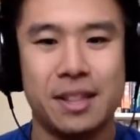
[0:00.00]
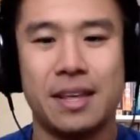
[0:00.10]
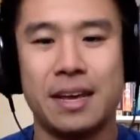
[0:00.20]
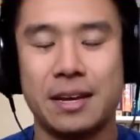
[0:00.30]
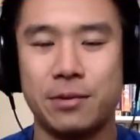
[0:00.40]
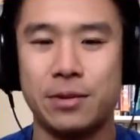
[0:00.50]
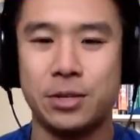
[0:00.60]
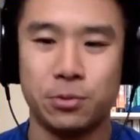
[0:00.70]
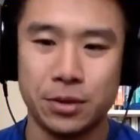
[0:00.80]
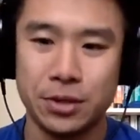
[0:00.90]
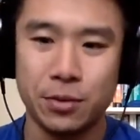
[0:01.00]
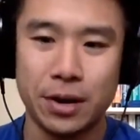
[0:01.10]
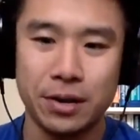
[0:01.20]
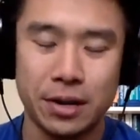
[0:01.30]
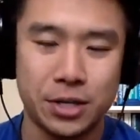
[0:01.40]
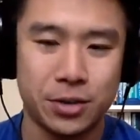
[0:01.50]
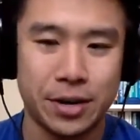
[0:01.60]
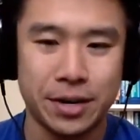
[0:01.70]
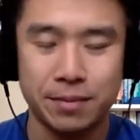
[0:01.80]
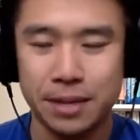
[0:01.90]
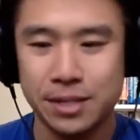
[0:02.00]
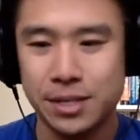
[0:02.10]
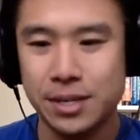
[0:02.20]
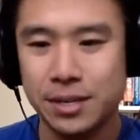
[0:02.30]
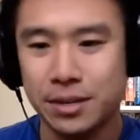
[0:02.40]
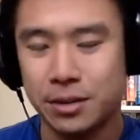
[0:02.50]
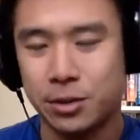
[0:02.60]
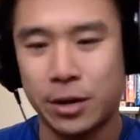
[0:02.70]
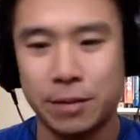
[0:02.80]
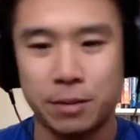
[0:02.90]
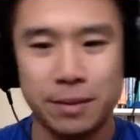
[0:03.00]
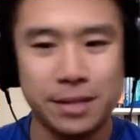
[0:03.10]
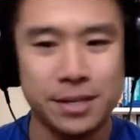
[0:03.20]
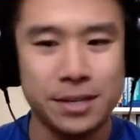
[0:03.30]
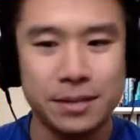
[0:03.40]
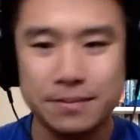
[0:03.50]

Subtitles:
then it would do really well on training complexity or training perplexity.